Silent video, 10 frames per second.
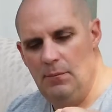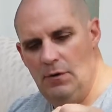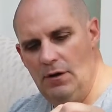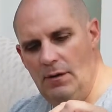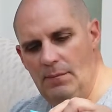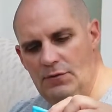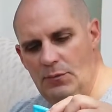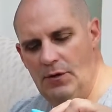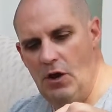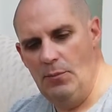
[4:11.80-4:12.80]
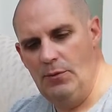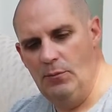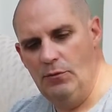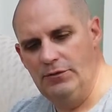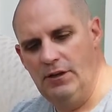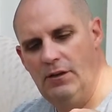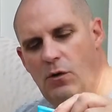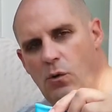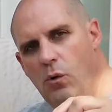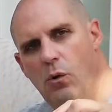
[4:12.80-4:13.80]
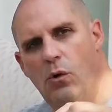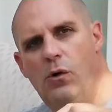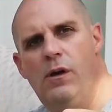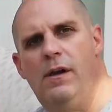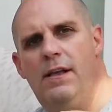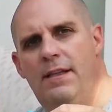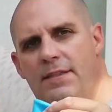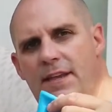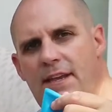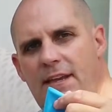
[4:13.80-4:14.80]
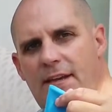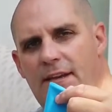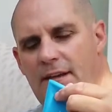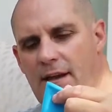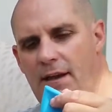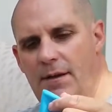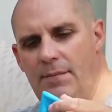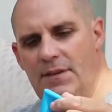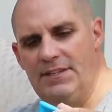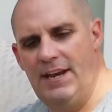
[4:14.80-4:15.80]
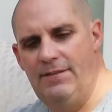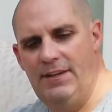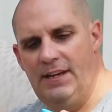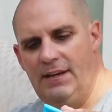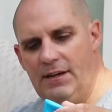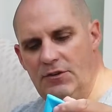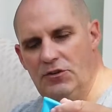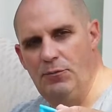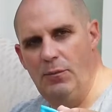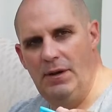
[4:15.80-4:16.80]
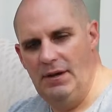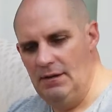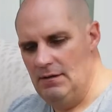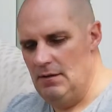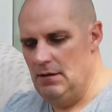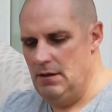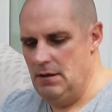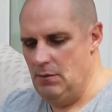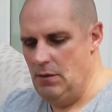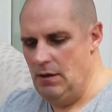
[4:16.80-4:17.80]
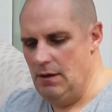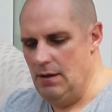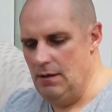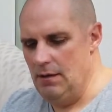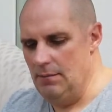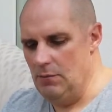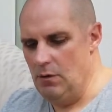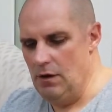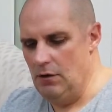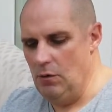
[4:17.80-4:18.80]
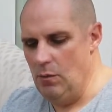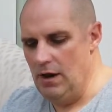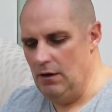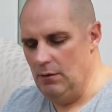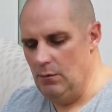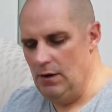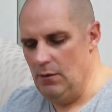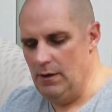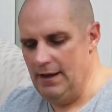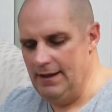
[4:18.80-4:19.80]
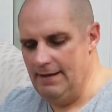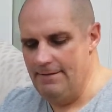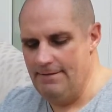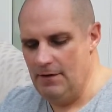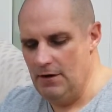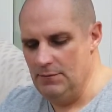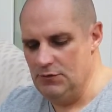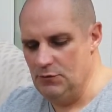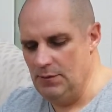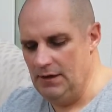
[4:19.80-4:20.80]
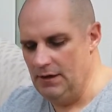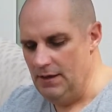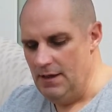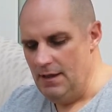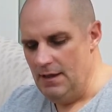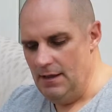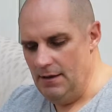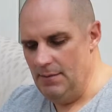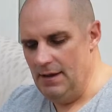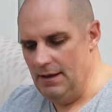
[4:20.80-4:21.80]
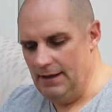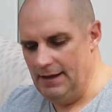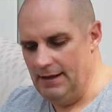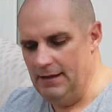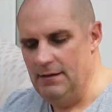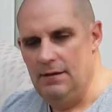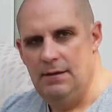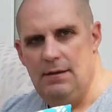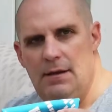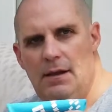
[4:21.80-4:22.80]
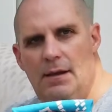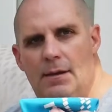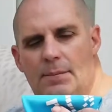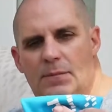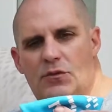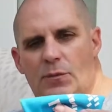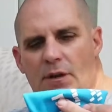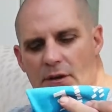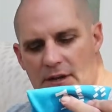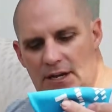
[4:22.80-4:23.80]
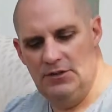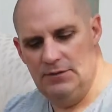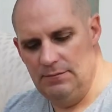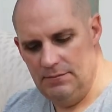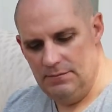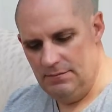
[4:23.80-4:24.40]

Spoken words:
when I'm swimming open water, or the safety can spot me quite a long way away if I'm swimming at a swimming location.